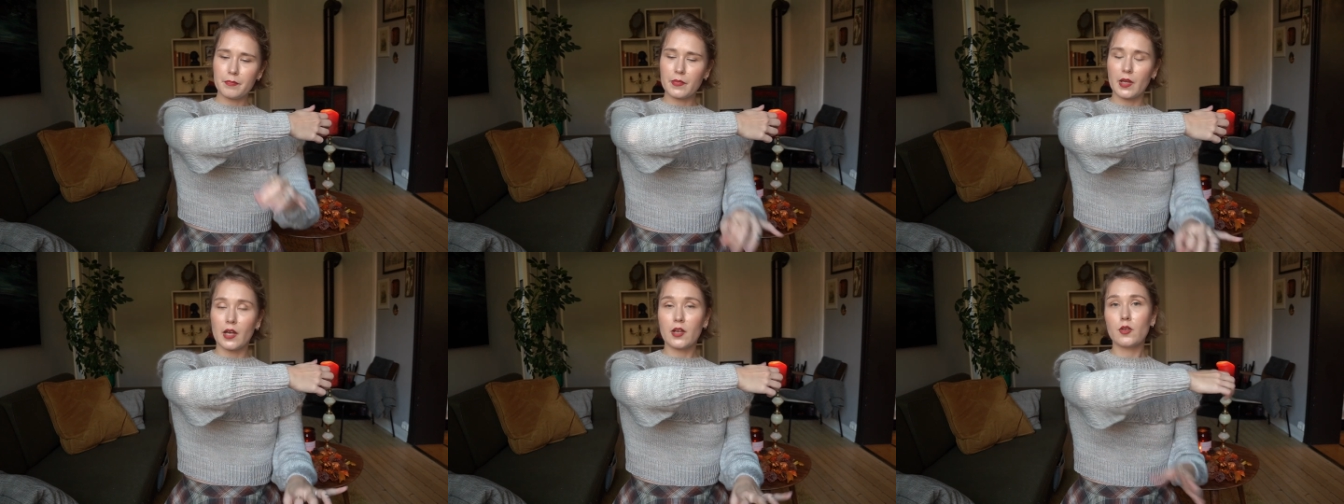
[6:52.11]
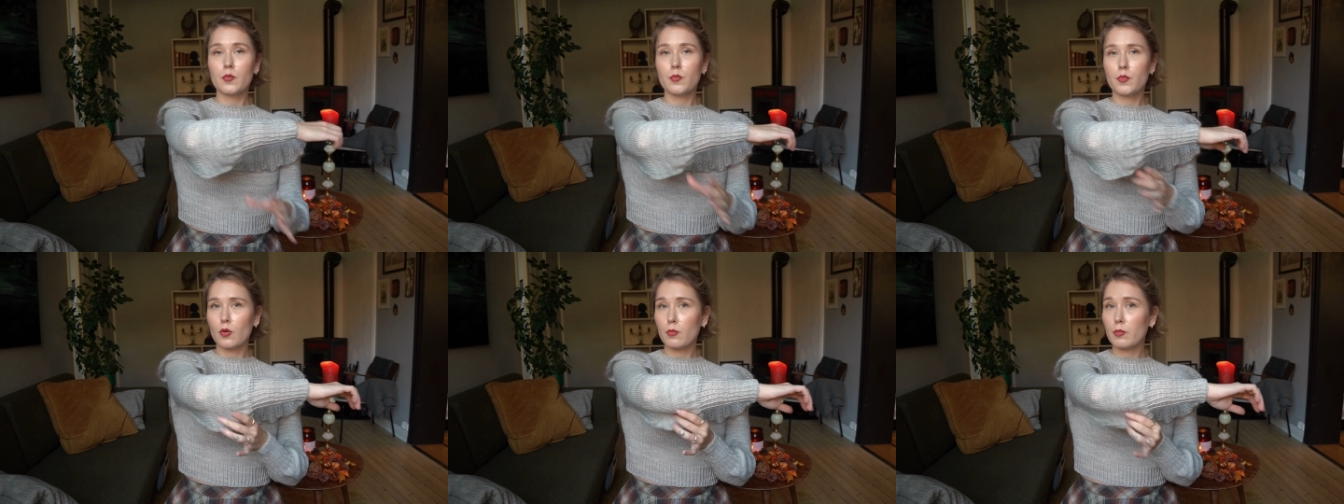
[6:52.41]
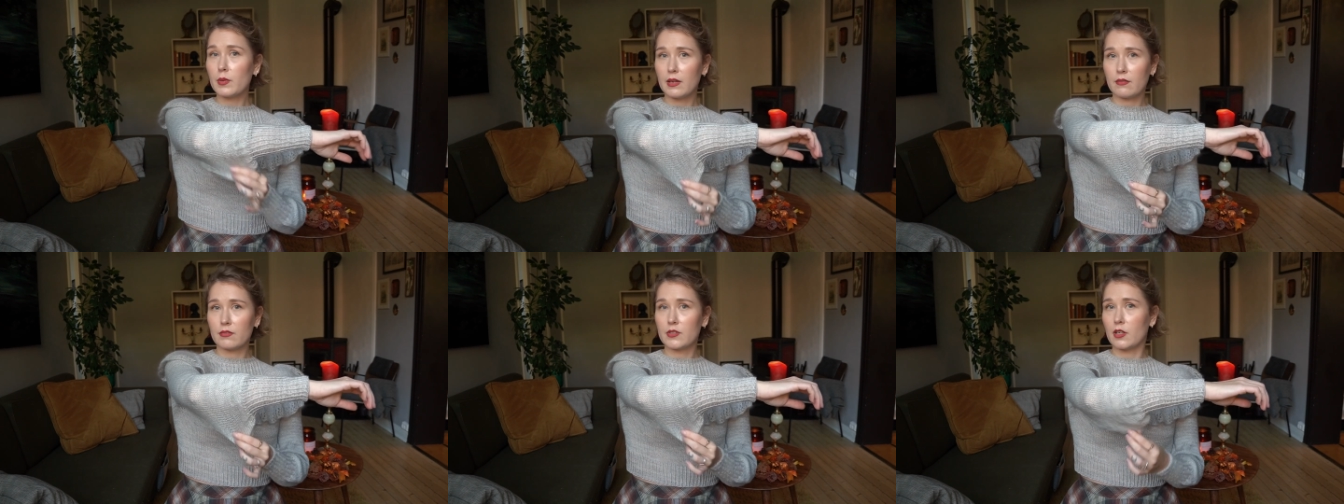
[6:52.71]
I could
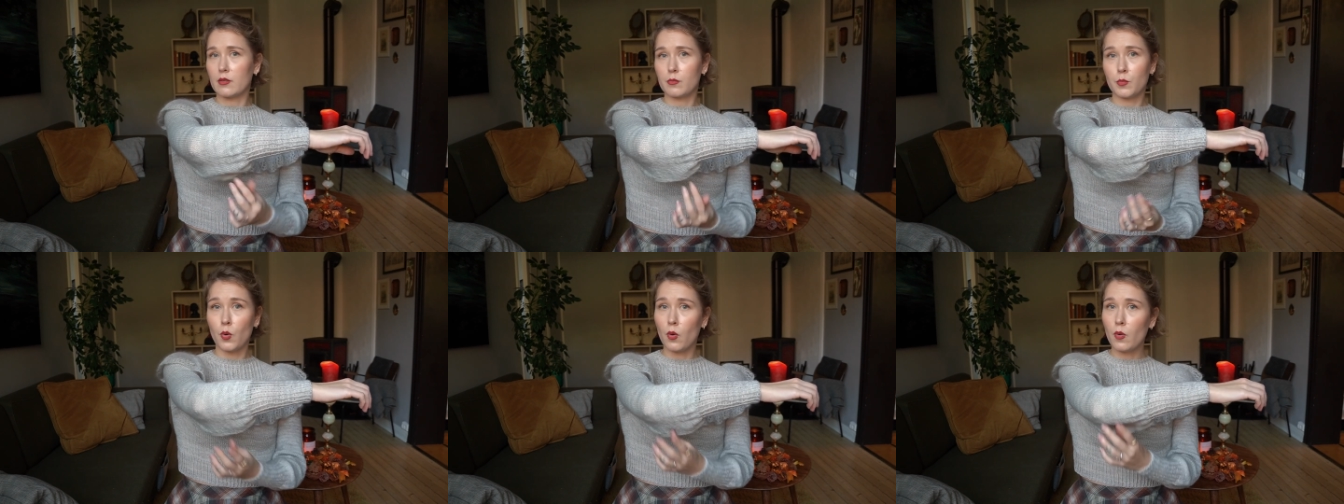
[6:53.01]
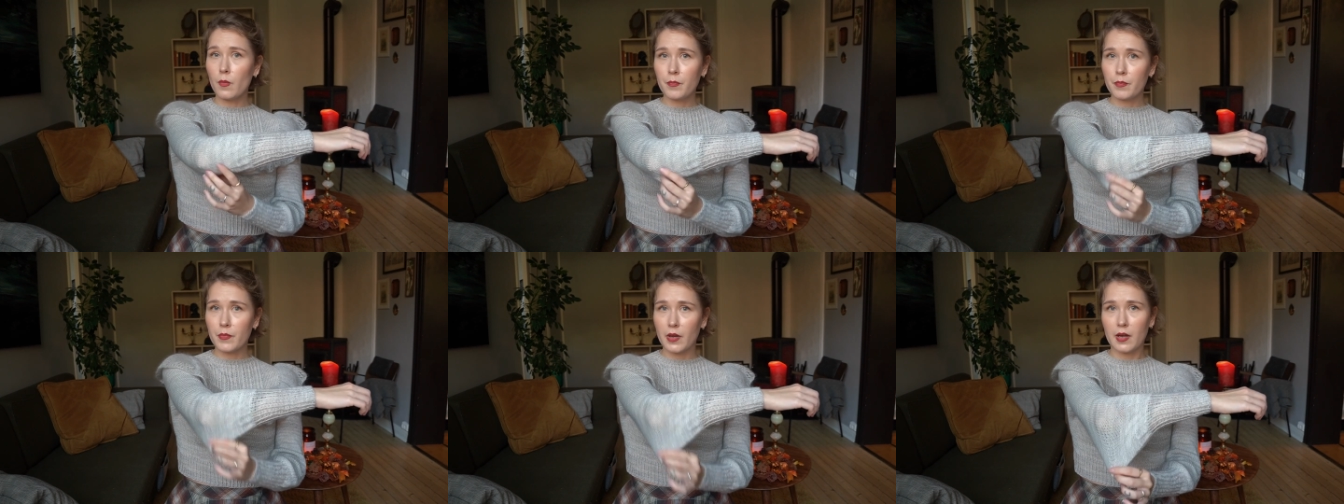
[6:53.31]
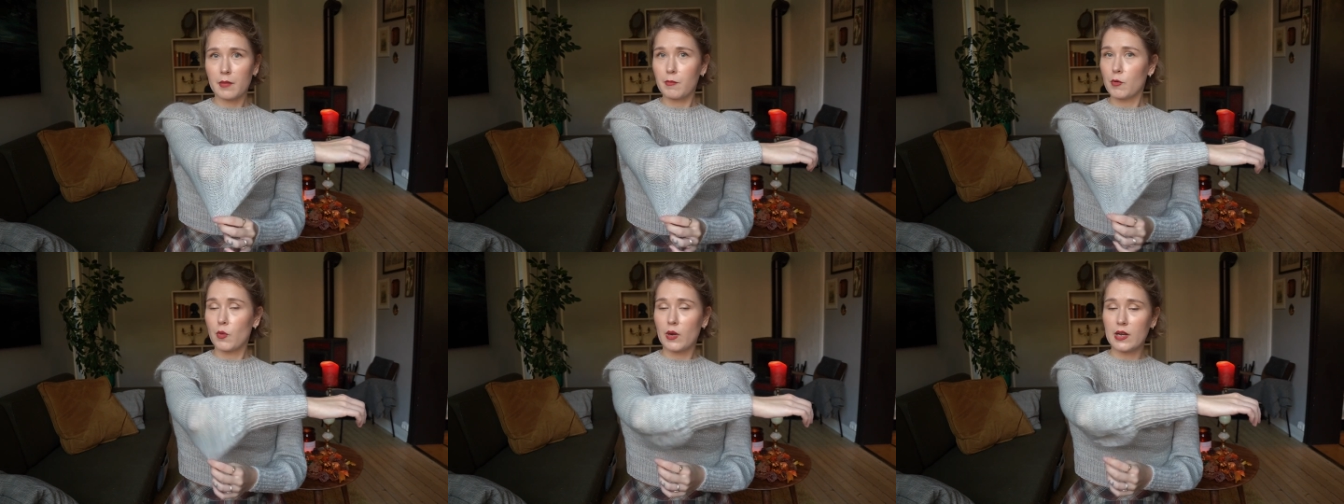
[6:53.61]
probably have done more.
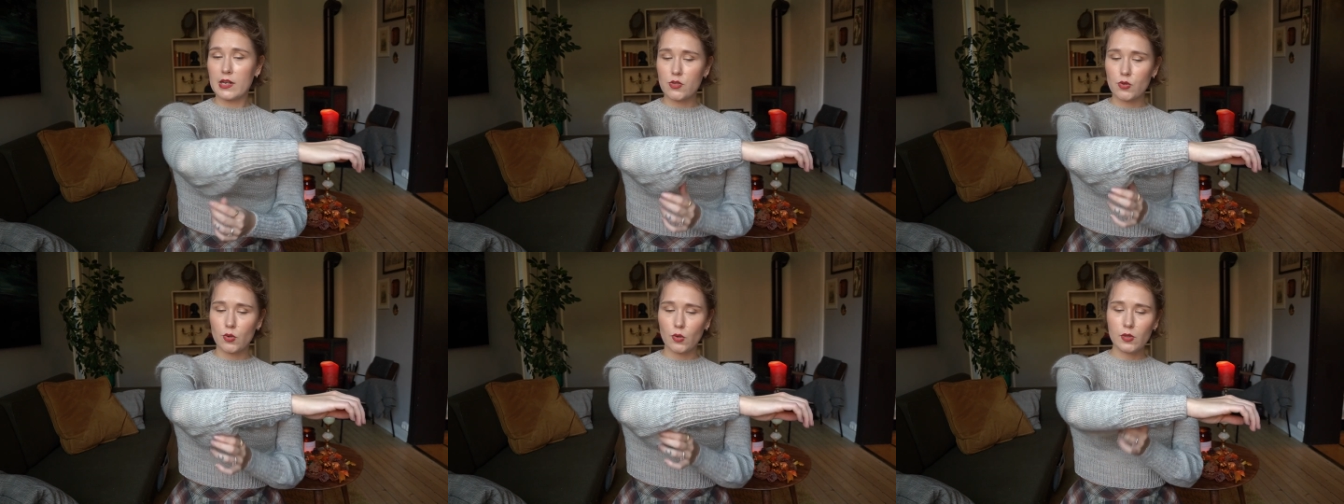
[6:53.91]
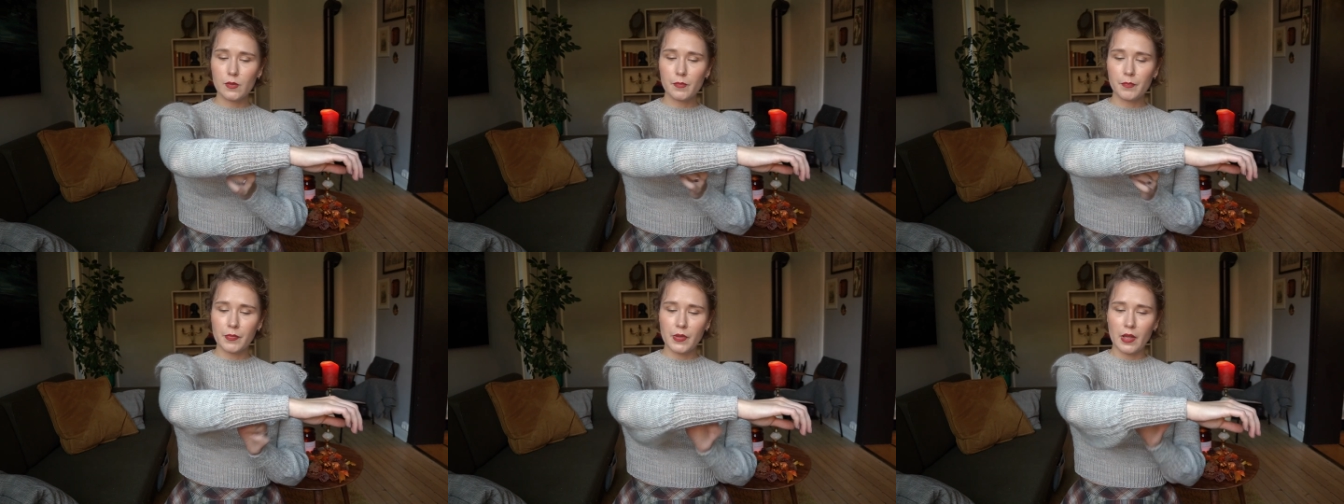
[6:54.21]
I'm quite tall,